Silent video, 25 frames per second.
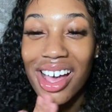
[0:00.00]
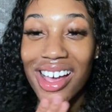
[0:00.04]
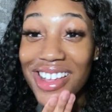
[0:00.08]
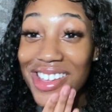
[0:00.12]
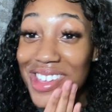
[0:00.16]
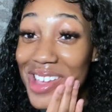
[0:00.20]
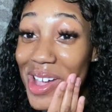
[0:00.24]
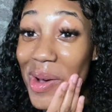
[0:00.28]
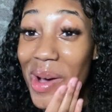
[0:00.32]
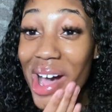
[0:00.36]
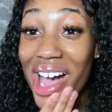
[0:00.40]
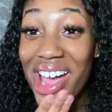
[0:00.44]

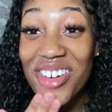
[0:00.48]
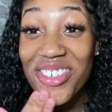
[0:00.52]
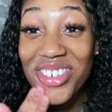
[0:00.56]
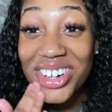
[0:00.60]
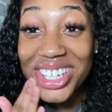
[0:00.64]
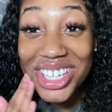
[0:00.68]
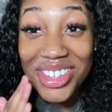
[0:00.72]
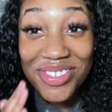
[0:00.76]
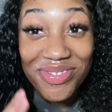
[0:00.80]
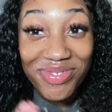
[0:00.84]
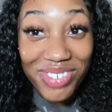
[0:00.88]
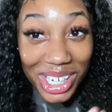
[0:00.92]
Yo, I
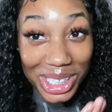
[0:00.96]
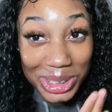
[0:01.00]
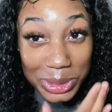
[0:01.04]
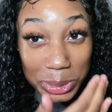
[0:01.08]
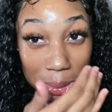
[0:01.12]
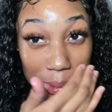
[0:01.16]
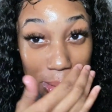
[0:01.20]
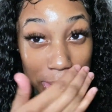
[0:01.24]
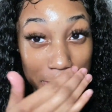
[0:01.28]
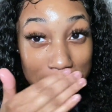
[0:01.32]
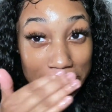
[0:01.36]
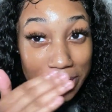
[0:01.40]
really fucks
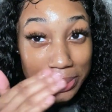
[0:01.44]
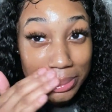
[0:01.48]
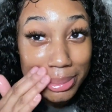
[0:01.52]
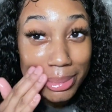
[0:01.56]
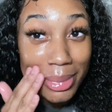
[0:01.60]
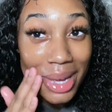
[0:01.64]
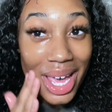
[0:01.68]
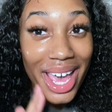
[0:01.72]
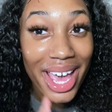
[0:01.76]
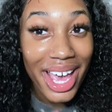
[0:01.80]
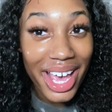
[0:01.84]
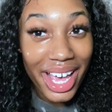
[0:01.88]
with this
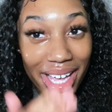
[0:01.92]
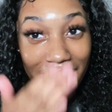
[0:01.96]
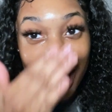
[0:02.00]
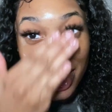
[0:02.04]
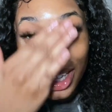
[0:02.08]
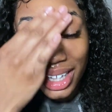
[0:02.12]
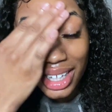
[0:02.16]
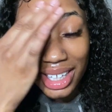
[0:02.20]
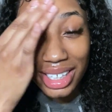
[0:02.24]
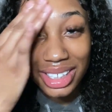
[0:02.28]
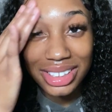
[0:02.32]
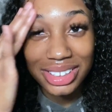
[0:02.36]

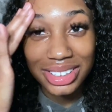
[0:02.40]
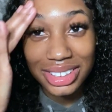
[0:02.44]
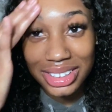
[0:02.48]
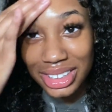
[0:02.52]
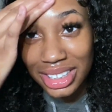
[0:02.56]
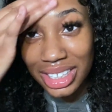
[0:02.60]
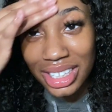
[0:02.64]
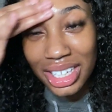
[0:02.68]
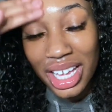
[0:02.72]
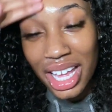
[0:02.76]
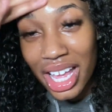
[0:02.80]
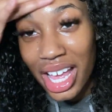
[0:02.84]

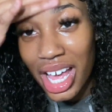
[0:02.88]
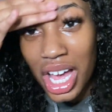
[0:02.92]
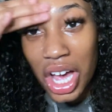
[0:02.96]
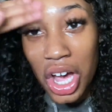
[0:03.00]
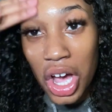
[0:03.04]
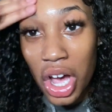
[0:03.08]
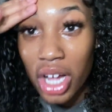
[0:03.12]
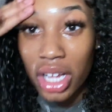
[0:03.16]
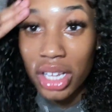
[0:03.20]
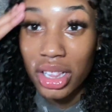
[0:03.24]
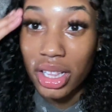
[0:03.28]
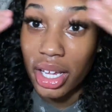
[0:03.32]
mask.
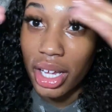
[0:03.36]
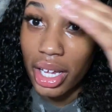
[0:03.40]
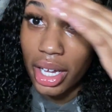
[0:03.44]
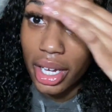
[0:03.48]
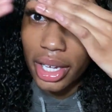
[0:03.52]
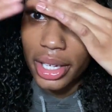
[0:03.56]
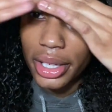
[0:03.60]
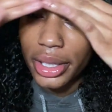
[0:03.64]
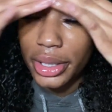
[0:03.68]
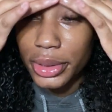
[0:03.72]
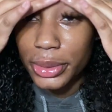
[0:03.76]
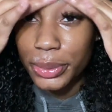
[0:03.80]

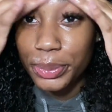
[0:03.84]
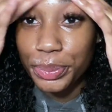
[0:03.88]
Like,